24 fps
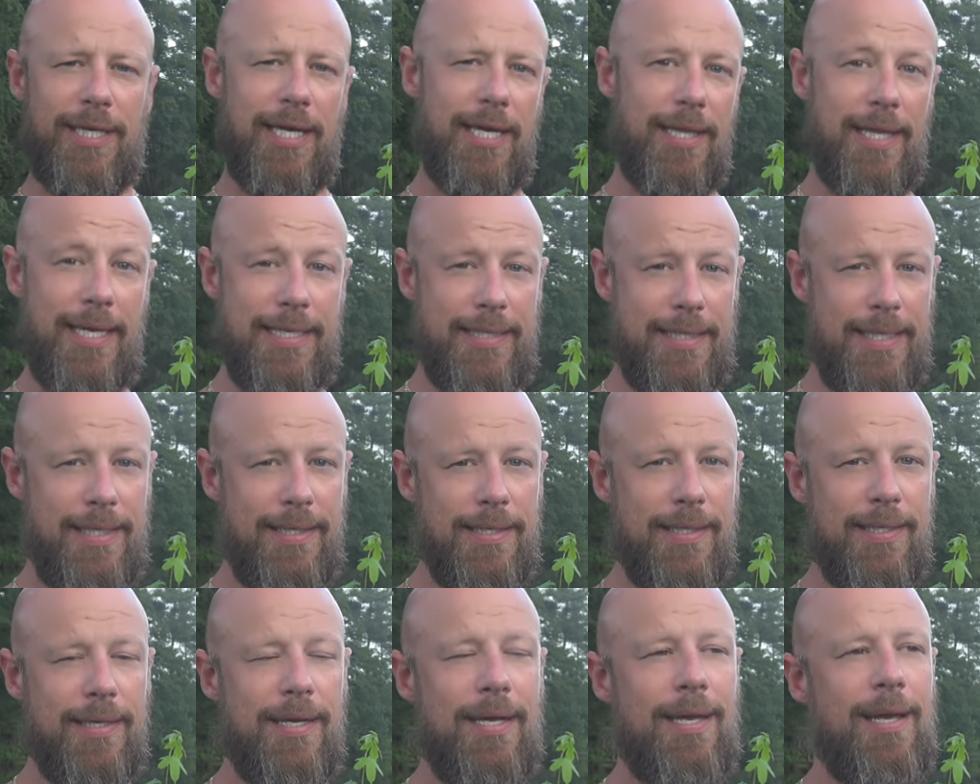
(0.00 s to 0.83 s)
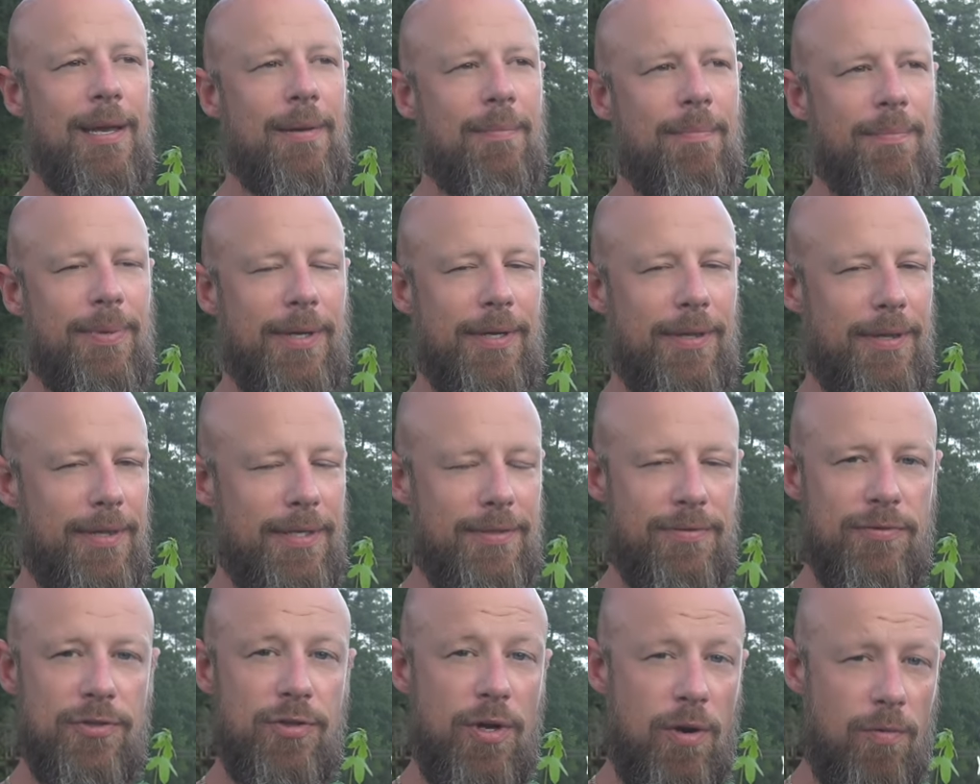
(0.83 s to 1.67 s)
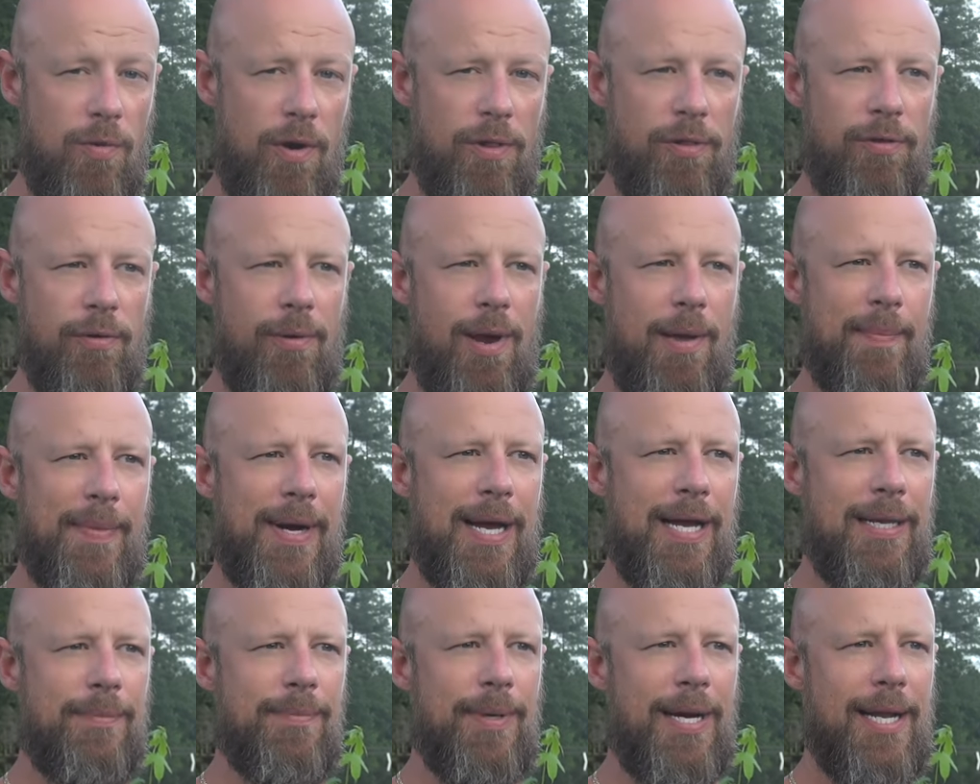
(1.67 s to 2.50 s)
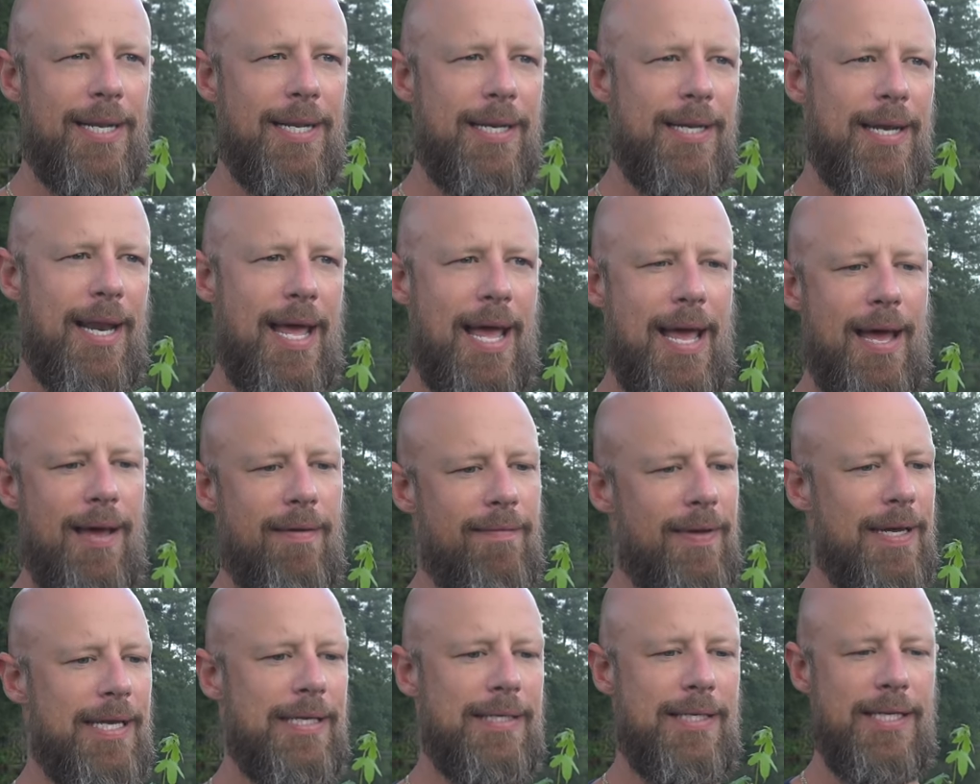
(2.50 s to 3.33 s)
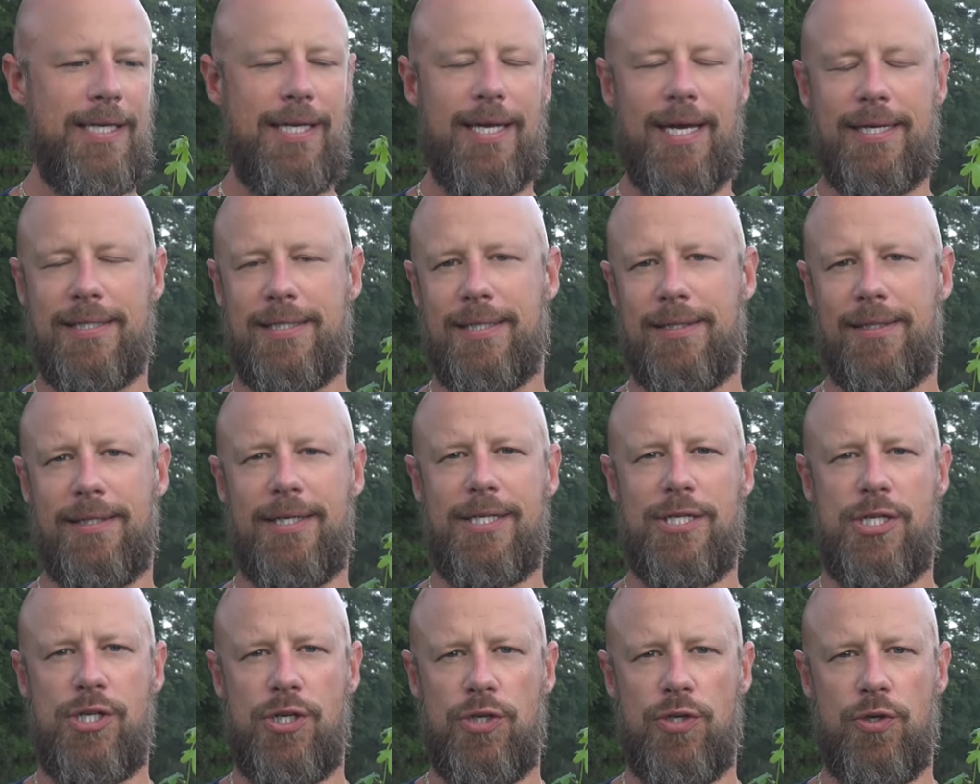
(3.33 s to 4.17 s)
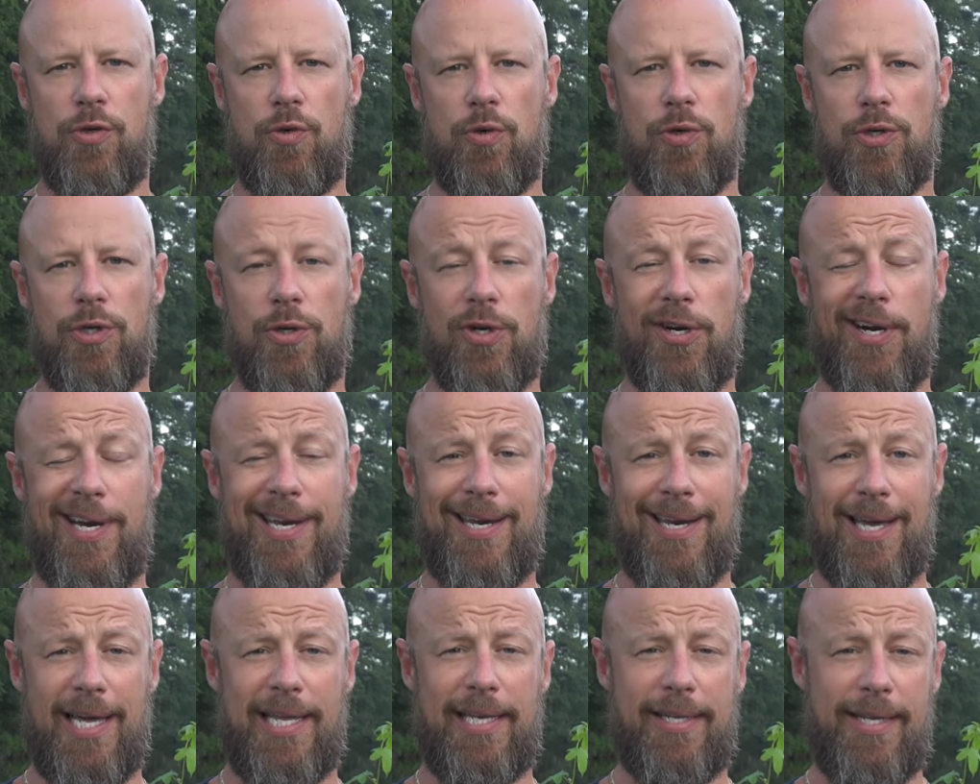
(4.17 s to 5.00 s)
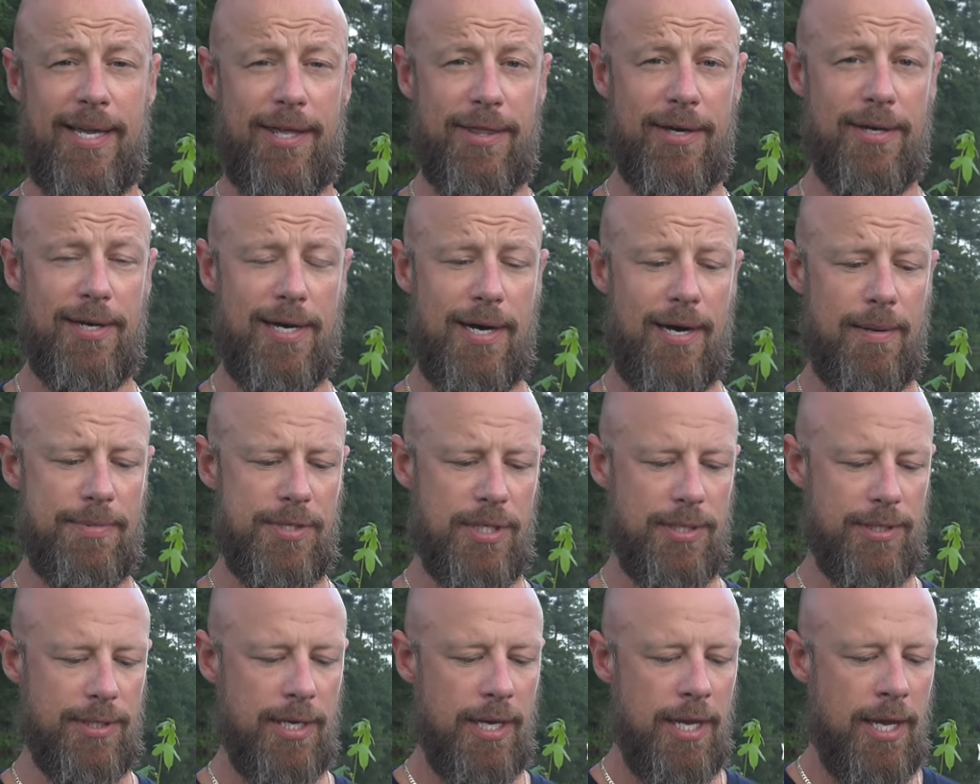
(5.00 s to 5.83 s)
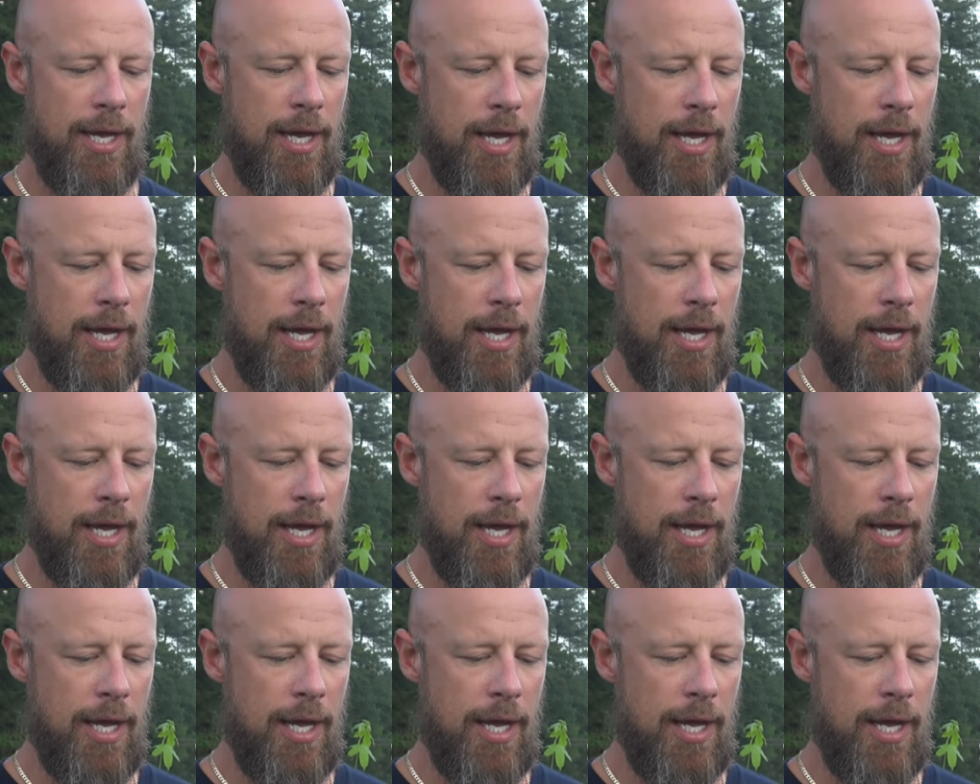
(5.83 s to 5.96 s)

Again, they didn't, but this was all running through my mind, but I didn't have a de-escalation tool or a non-lethal option.